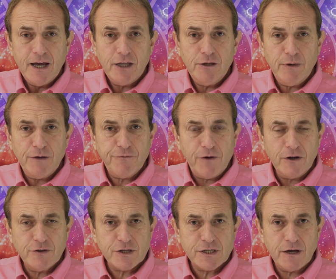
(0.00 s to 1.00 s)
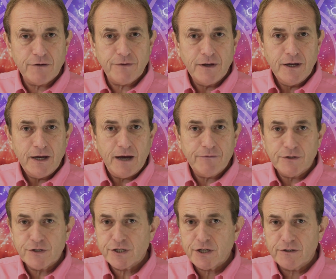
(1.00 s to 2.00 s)
And you may find yourself
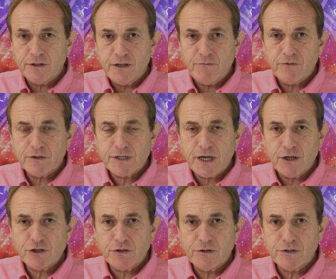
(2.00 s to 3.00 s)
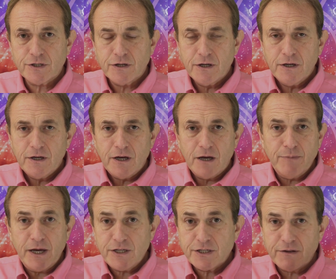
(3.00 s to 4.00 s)
having sudden invitations,
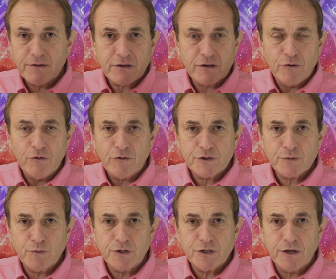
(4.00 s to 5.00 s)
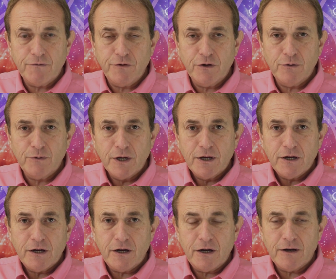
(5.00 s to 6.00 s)
amazing thoughts which give you
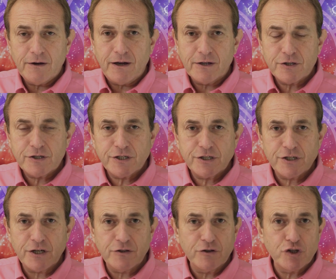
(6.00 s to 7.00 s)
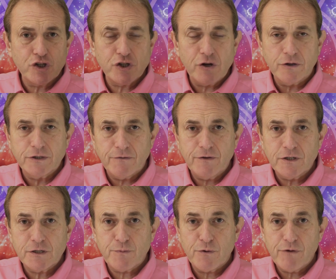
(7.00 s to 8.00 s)
a, a, a, sudden shot of
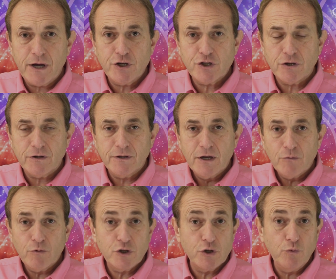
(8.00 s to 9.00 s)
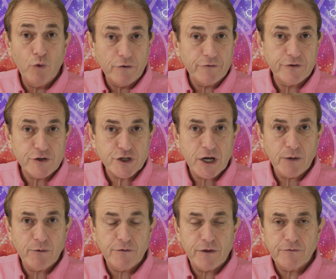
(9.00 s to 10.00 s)
inspiration which you want to
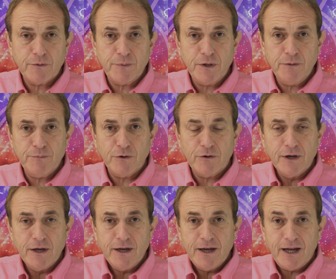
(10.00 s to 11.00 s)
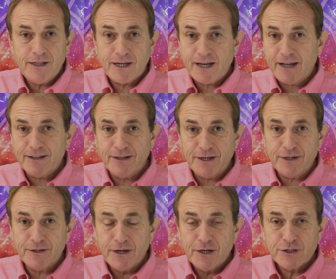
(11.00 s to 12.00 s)
share with other people. And it can
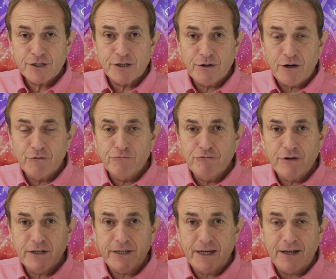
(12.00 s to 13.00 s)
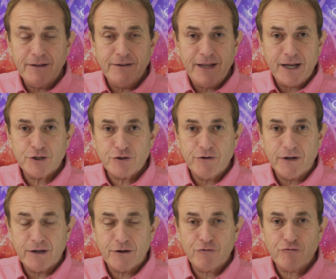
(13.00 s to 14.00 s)
lead to a really
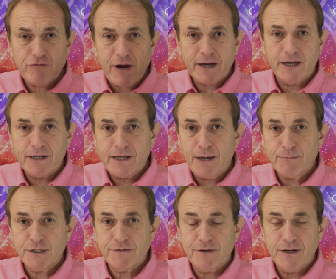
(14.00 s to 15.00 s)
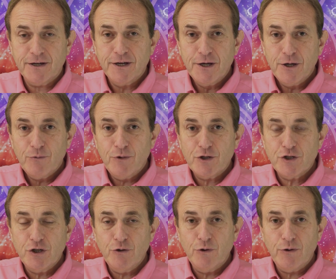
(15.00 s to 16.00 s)
electric, cracking atmosphere which
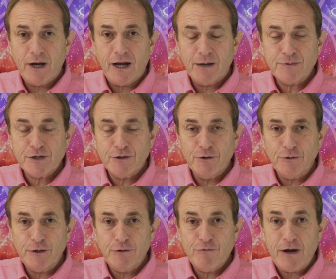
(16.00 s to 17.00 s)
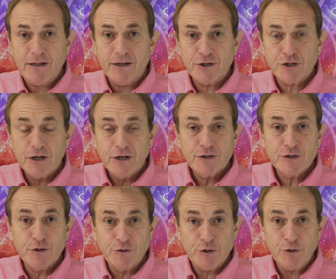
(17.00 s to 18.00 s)
you will absolutely relish.
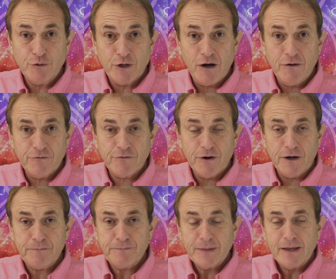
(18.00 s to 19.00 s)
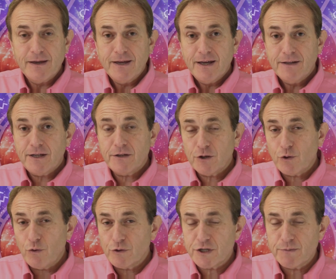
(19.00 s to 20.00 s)
So do go for it. Now, the
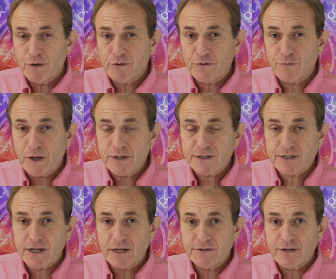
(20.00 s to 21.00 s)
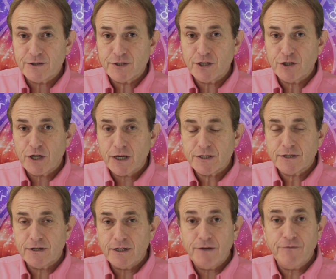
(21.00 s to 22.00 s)
quarter moon of Wednesday does suggest
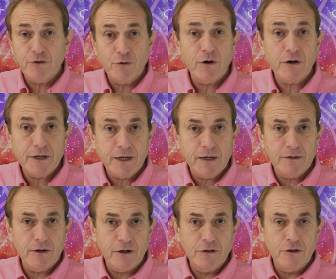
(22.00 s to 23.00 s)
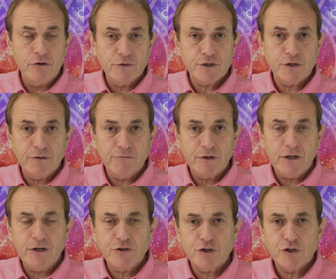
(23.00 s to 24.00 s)
that if you are in a long term
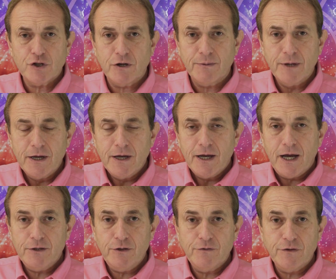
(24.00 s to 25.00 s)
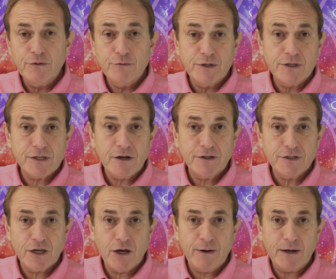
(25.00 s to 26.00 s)
relationship and you do decide
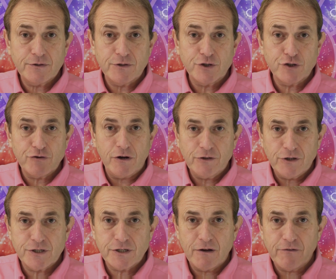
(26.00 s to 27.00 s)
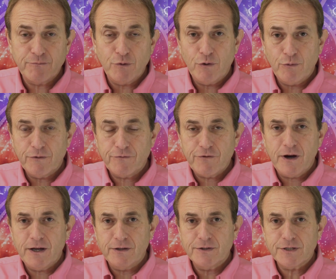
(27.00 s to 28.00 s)
to go out and strut your stuff more with
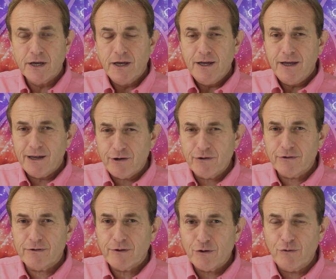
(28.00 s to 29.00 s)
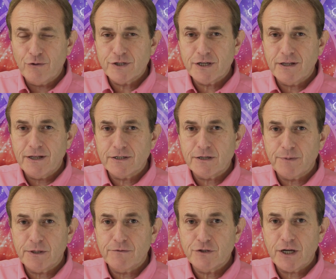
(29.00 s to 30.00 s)
friends, it could cause a little
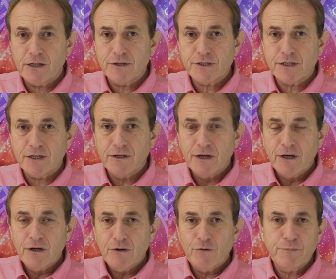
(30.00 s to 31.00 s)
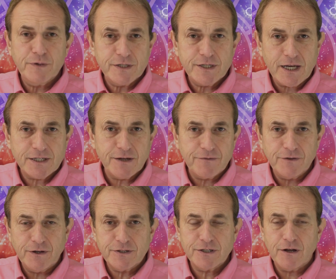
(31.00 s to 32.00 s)
bit of jealousy or
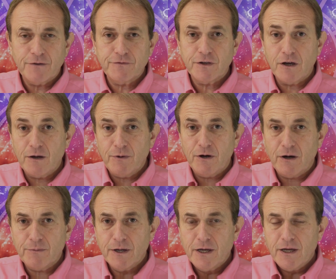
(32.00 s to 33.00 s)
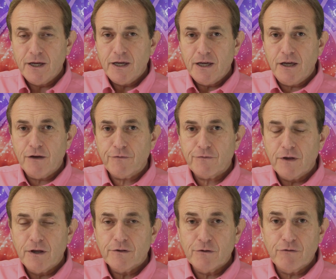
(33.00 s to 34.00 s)
possessiveness stuff to come up if
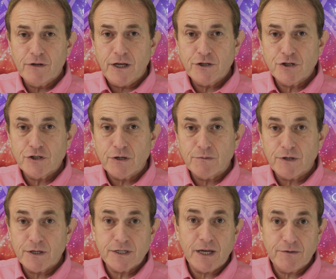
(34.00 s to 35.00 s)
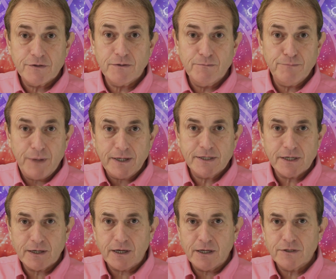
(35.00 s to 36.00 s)
the relationship does have some
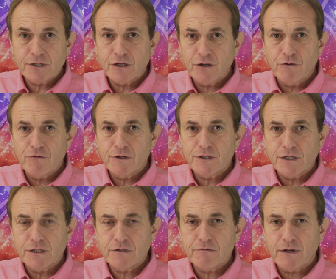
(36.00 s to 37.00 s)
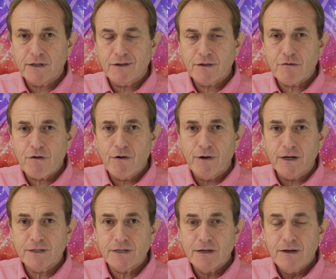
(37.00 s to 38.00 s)
basic insecurities threaded through
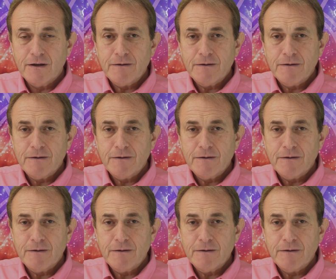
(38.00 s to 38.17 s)
it.